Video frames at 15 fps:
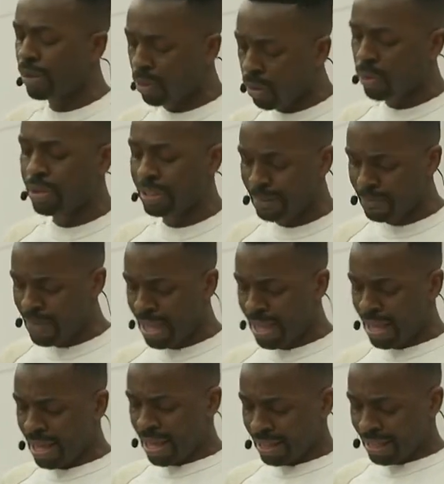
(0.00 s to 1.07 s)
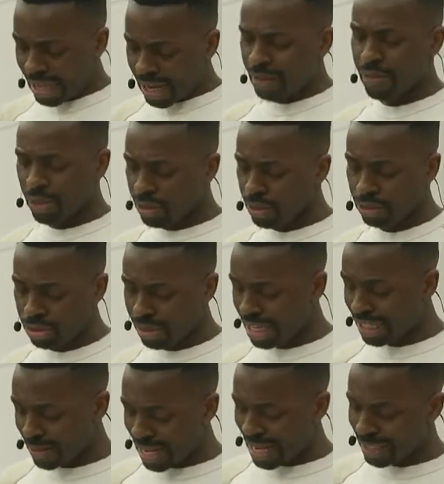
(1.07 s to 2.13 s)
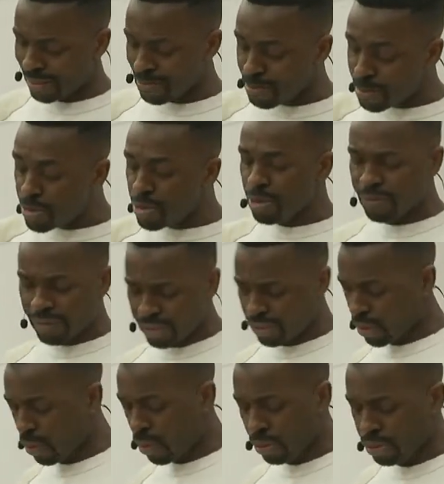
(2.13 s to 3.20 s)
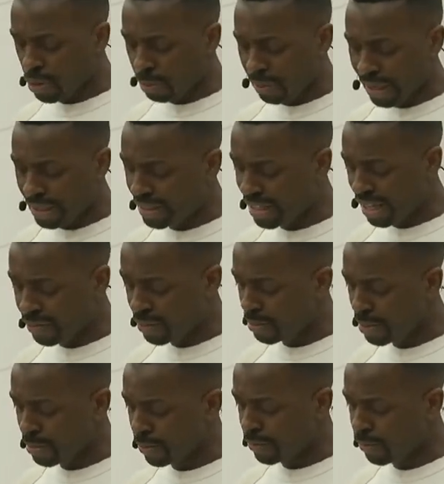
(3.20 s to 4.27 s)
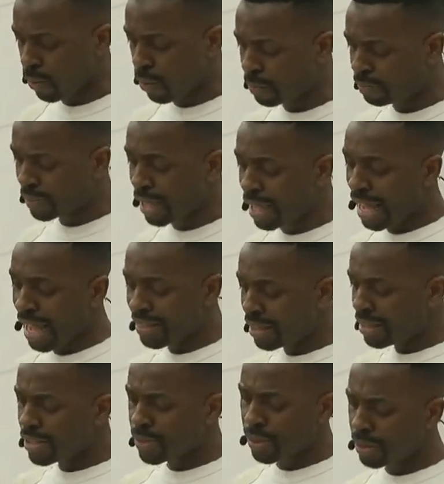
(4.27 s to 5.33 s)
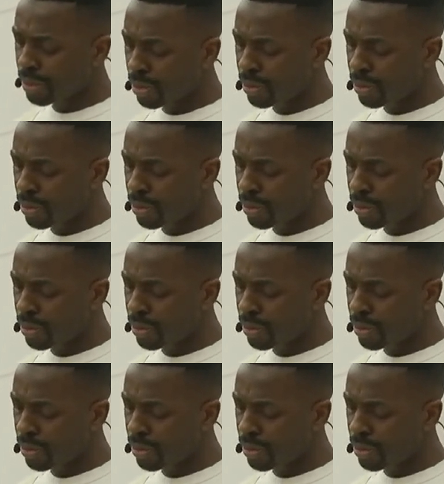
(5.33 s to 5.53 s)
the Lord. Get out of your country. He's moving to a whole new place he's never been before. And then this is what the